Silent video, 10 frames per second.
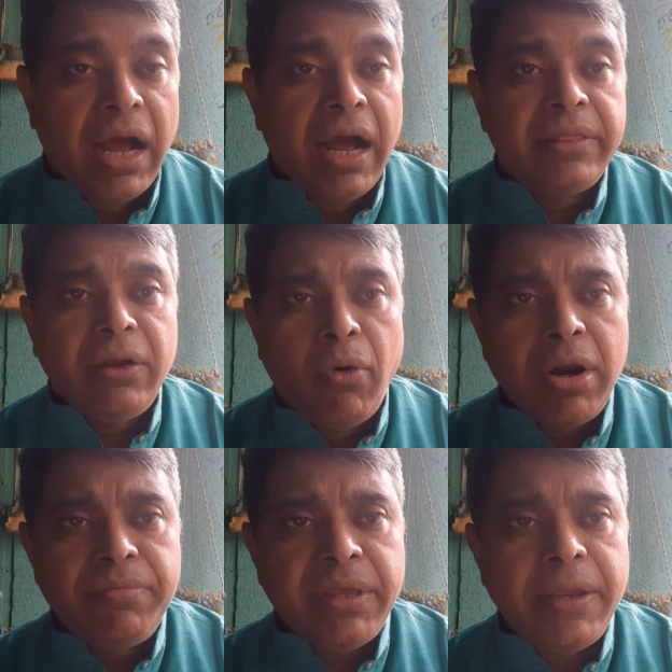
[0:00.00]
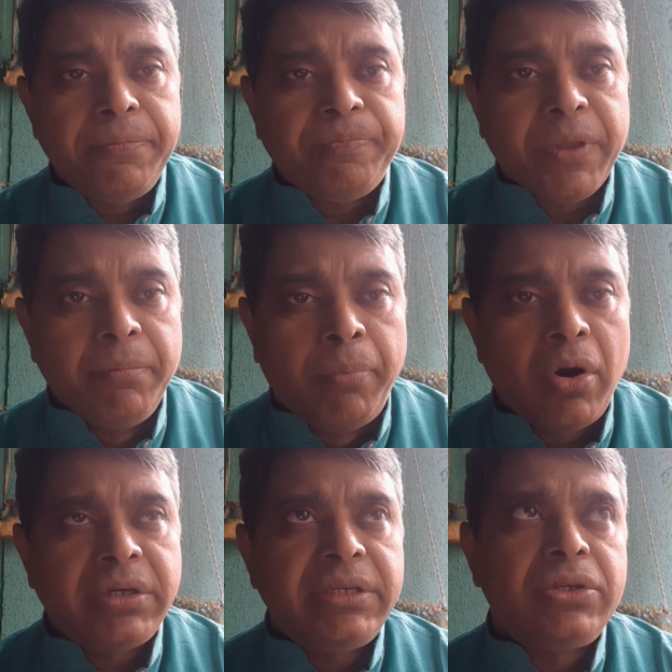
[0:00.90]
I think one of the
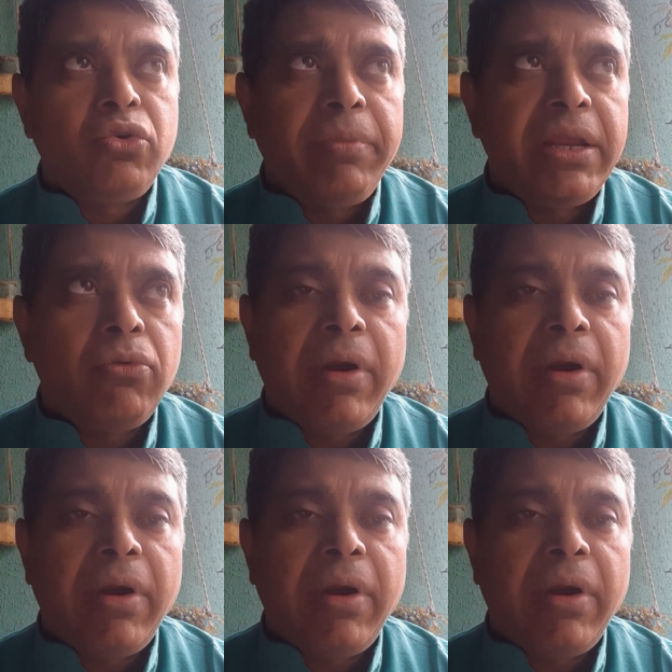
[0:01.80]
important domain